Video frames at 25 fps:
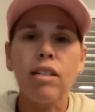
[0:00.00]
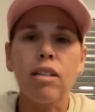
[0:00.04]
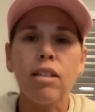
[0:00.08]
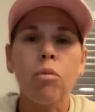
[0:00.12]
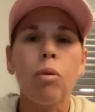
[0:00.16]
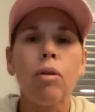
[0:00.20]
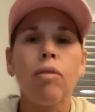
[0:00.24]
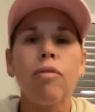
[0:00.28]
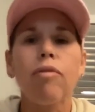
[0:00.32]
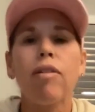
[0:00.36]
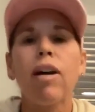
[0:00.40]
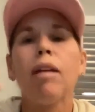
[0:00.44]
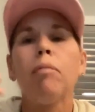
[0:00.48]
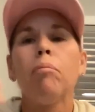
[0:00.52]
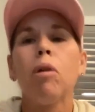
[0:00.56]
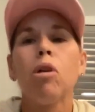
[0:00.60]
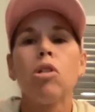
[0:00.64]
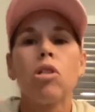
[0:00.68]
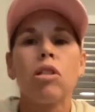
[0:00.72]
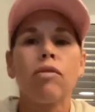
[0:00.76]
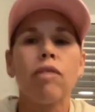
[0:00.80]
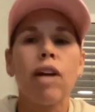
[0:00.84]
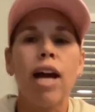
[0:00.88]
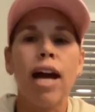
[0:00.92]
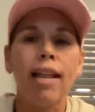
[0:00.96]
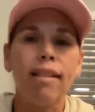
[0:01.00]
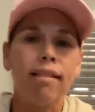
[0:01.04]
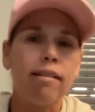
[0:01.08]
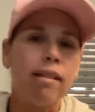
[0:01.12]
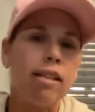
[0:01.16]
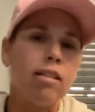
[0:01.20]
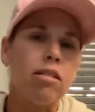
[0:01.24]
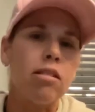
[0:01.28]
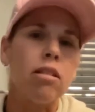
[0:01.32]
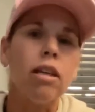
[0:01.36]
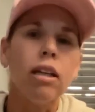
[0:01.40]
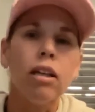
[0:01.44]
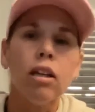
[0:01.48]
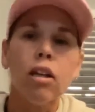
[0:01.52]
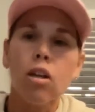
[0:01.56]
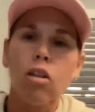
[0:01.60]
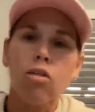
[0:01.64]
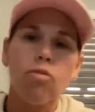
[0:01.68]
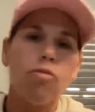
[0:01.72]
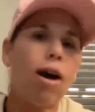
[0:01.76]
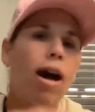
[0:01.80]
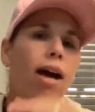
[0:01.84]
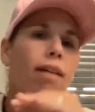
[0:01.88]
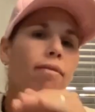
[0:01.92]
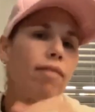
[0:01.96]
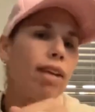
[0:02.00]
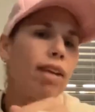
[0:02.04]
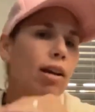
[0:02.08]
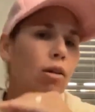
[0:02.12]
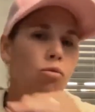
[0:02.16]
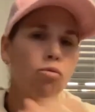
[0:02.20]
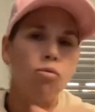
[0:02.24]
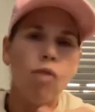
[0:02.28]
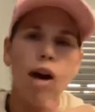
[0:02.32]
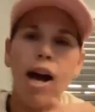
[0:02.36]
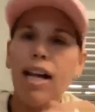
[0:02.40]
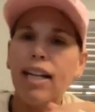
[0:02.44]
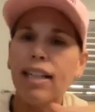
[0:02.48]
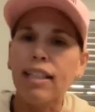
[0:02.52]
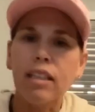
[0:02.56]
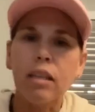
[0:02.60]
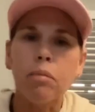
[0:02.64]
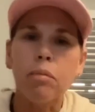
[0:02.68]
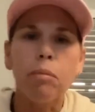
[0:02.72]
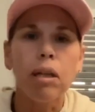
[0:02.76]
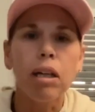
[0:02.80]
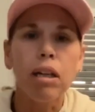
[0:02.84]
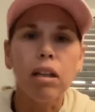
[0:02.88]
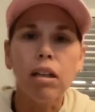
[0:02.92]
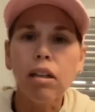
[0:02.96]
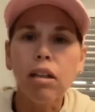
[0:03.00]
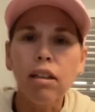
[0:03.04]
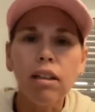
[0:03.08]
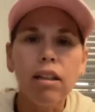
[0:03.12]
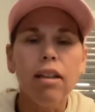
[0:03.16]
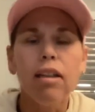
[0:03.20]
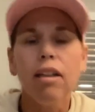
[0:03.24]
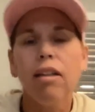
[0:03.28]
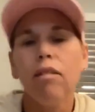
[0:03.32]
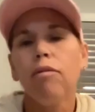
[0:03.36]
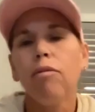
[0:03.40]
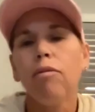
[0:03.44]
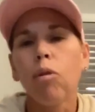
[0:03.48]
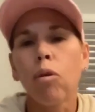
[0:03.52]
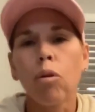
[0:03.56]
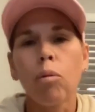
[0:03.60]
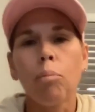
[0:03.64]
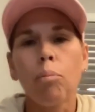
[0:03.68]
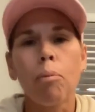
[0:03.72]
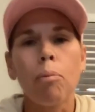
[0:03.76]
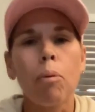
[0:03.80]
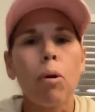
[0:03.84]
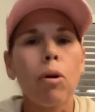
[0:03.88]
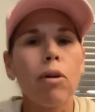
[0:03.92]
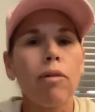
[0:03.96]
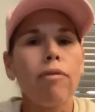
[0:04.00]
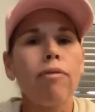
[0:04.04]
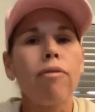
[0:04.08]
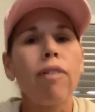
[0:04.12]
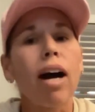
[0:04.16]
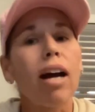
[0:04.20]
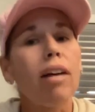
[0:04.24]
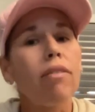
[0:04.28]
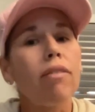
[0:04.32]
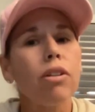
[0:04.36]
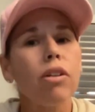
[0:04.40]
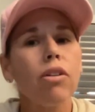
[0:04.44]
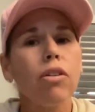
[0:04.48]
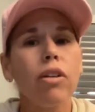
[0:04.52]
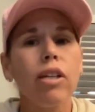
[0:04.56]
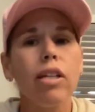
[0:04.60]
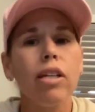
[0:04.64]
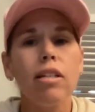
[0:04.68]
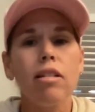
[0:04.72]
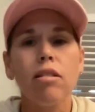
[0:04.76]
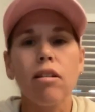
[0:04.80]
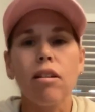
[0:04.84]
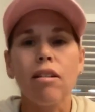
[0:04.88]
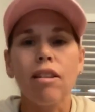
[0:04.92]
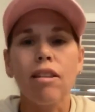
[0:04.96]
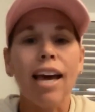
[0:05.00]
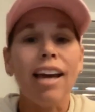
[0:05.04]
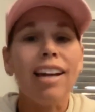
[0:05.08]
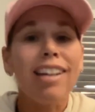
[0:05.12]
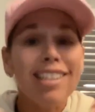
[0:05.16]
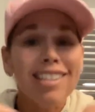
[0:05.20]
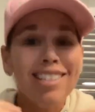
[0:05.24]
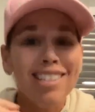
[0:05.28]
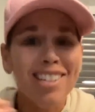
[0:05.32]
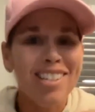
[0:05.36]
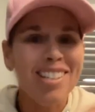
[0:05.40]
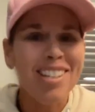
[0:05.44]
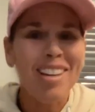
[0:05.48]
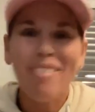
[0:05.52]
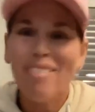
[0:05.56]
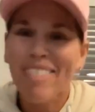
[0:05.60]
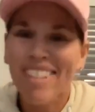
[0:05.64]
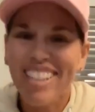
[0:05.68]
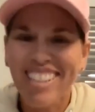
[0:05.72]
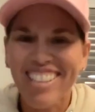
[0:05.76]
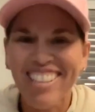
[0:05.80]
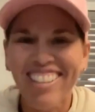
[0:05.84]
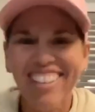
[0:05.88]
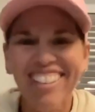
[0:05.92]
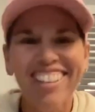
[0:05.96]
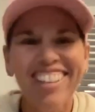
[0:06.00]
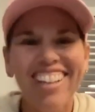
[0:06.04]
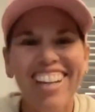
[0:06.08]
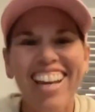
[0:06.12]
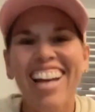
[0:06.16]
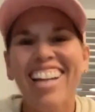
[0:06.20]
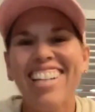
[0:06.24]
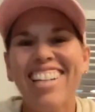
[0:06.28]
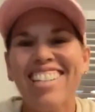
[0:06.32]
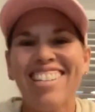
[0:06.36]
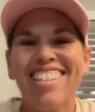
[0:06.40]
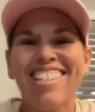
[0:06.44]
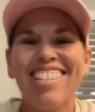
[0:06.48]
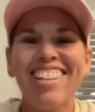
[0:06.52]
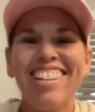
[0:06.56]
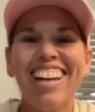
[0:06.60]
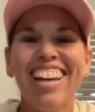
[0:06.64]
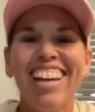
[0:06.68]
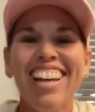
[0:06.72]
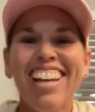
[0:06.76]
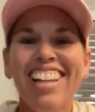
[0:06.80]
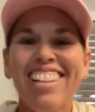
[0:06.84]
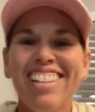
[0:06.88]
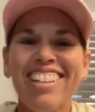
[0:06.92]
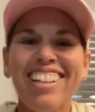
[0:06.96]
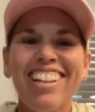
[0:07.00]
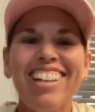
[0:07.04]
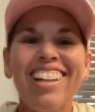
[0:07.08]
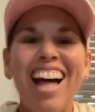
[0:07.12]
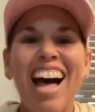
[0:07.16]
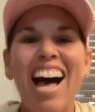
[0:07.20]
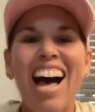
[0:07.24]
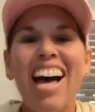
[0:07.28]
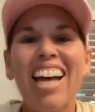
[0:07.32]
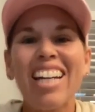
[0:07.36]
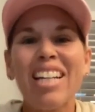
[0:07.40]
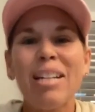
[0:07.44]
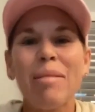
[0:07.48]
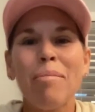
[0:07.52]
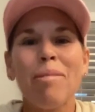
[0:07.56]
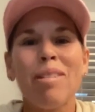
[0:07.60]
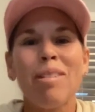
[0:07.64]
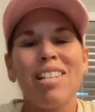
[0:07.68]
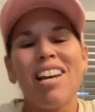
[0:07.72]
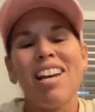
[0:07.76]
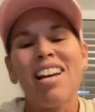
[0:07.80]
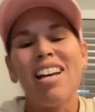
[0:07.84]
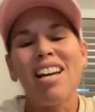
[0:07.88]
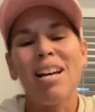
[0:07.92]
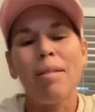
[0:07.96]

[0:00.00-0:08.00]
And we find most of our athletes thrive like right in the middle, 4.5 degrees. So that is just something to look at, just little items.